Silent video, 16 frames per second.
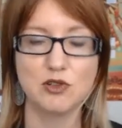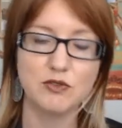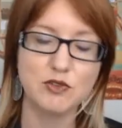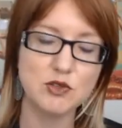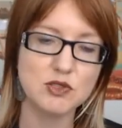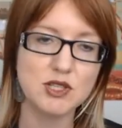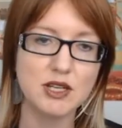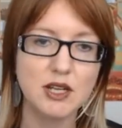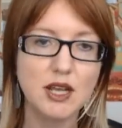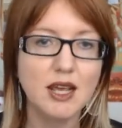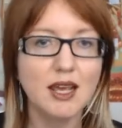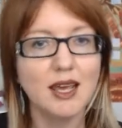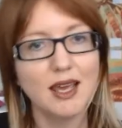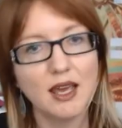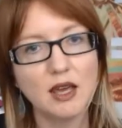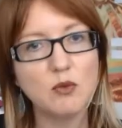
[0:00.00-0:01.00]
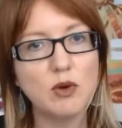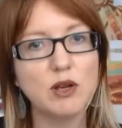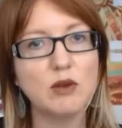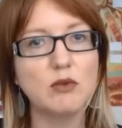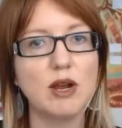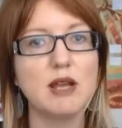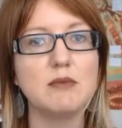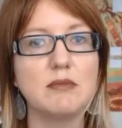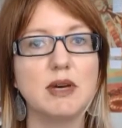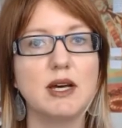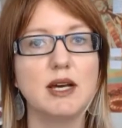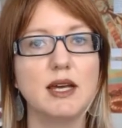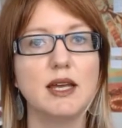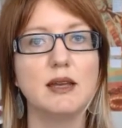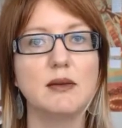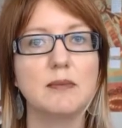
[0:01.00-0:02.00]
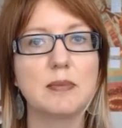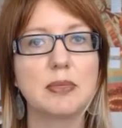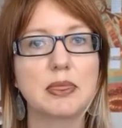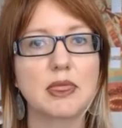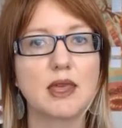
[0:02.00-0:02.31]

So if you said, I want to write my